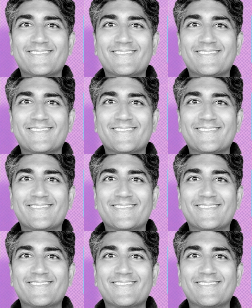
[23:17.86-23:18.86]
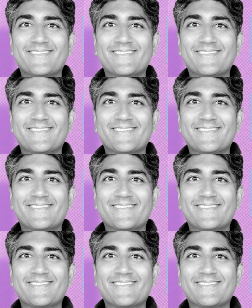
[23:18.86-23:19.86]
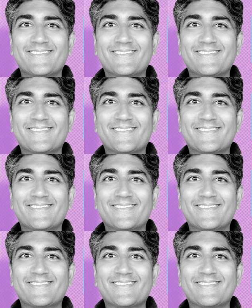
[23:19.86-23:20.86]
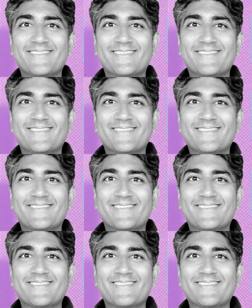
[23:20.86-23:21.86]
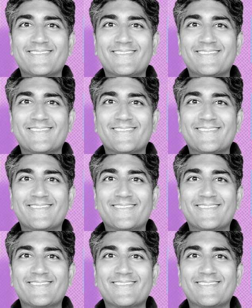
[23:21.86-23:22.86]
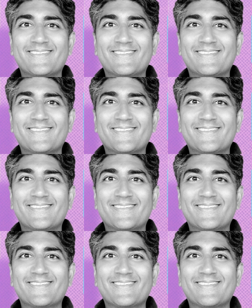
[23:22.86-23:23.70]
[no speech]